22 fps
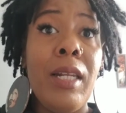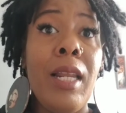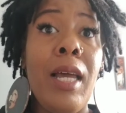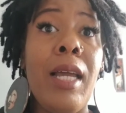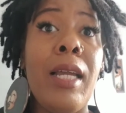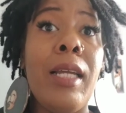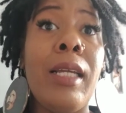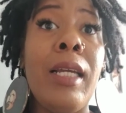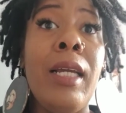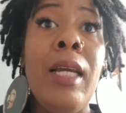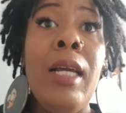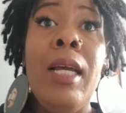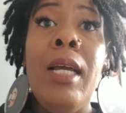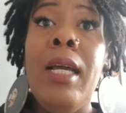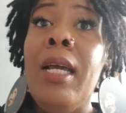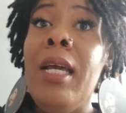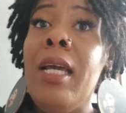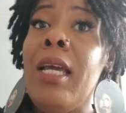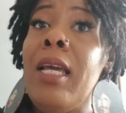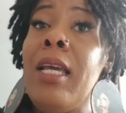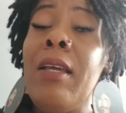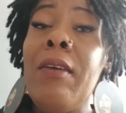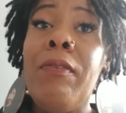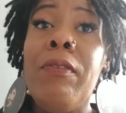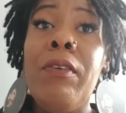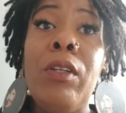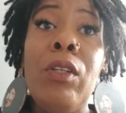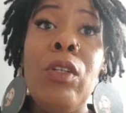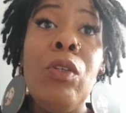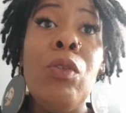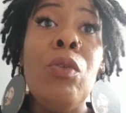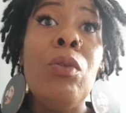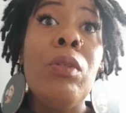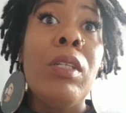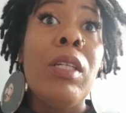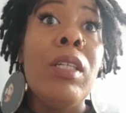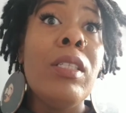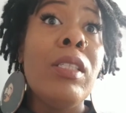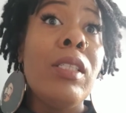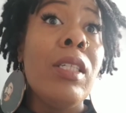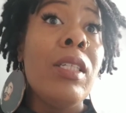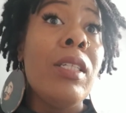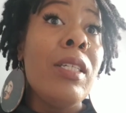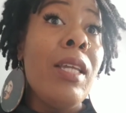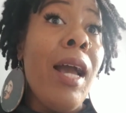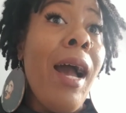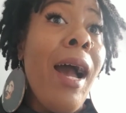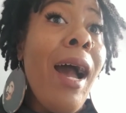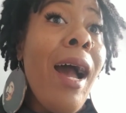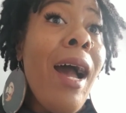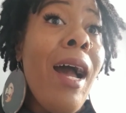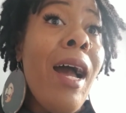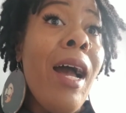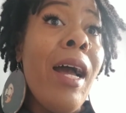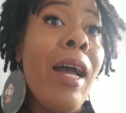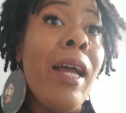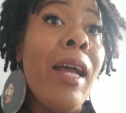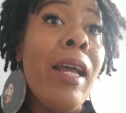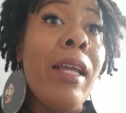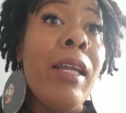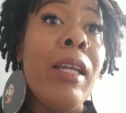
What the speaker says: Like, if a little gets in your eye,